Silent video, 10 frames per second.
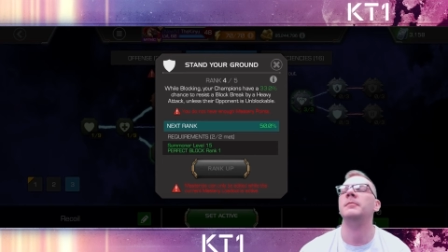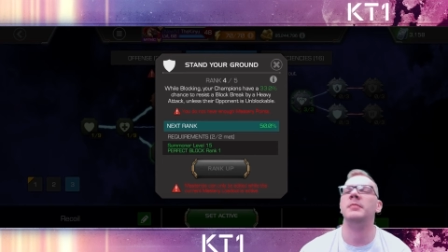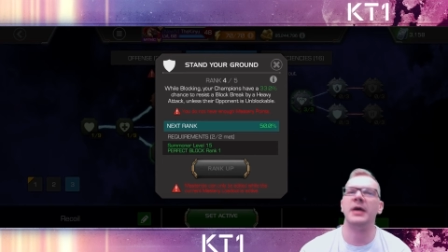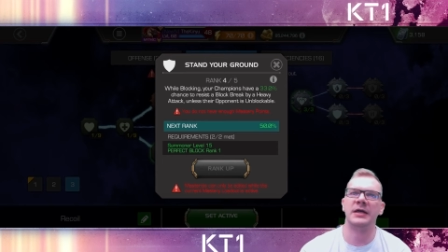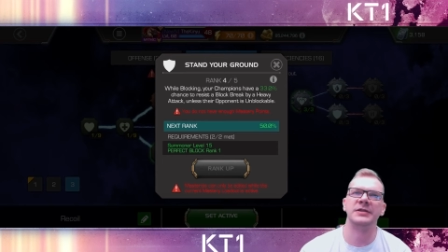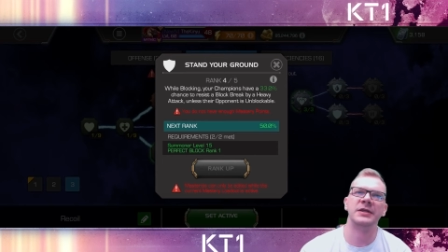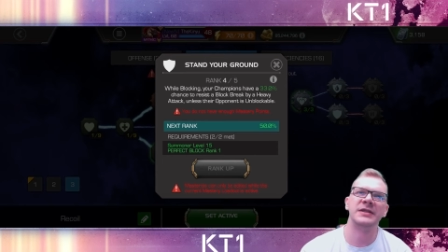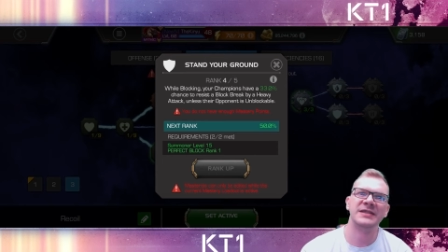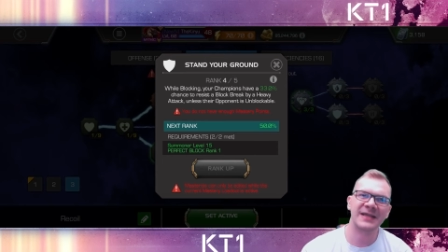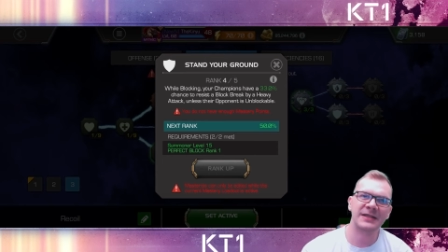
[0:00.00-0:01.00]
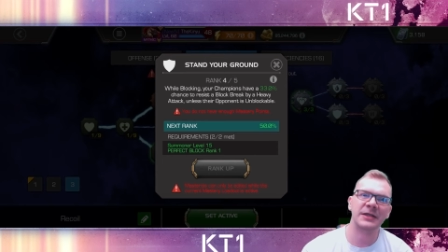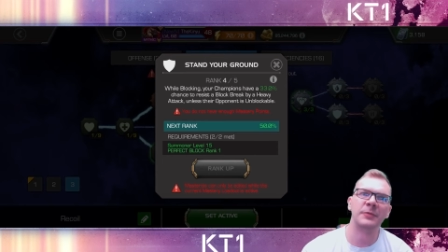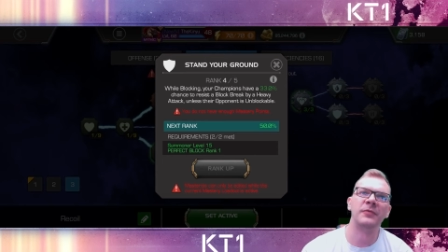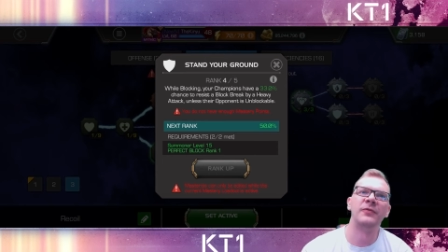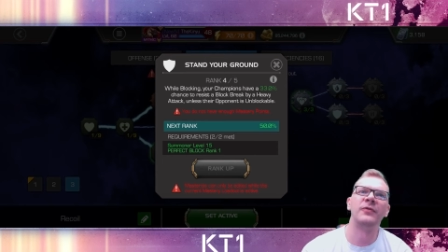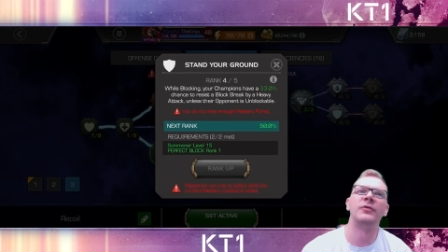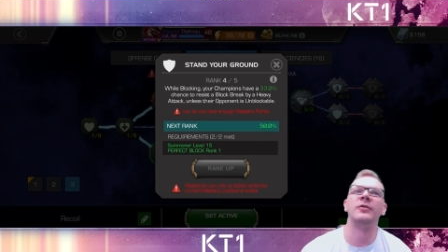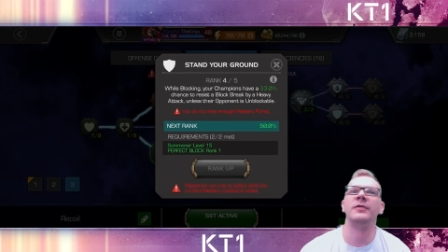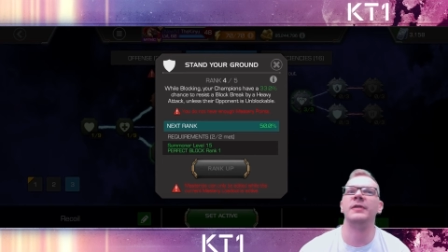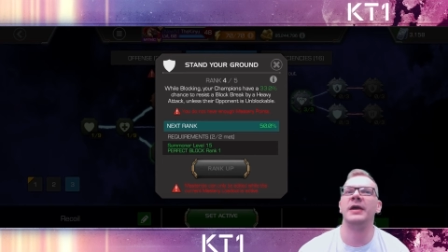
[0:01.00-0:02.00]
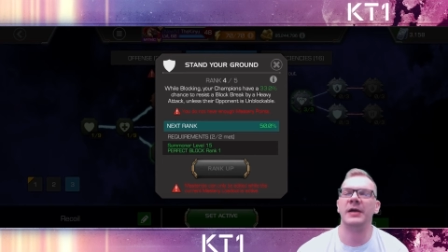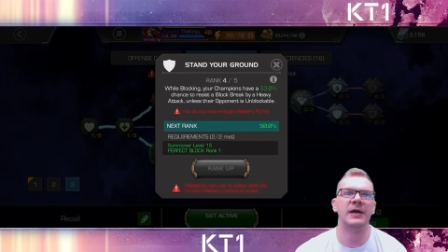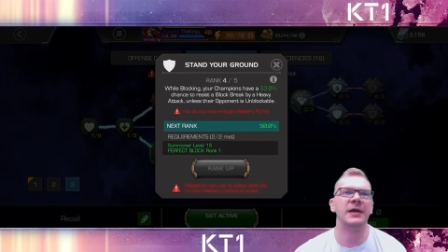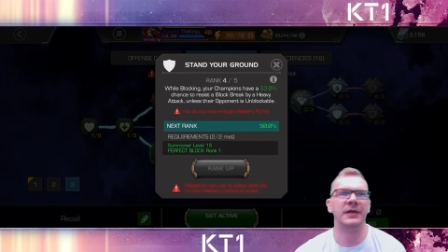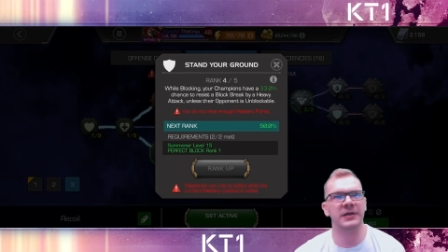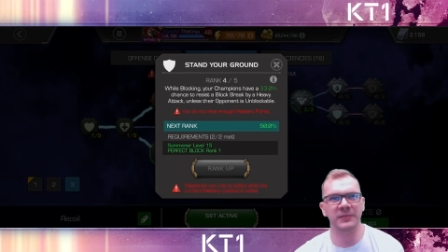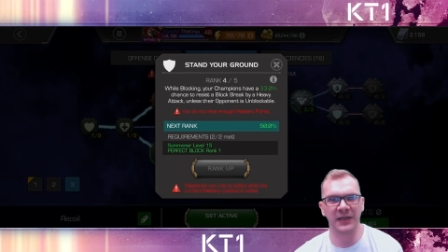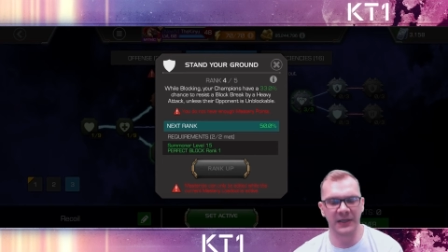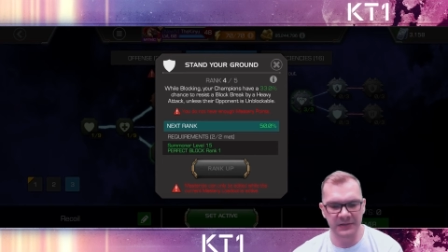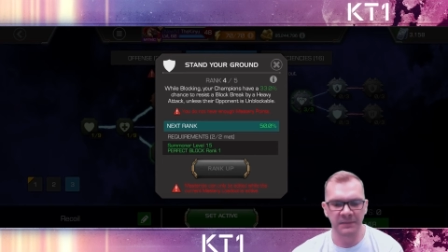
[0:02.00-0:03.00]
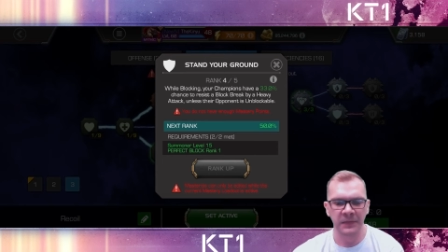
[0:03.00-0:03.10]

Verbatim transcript: mastery setup for the higher end players.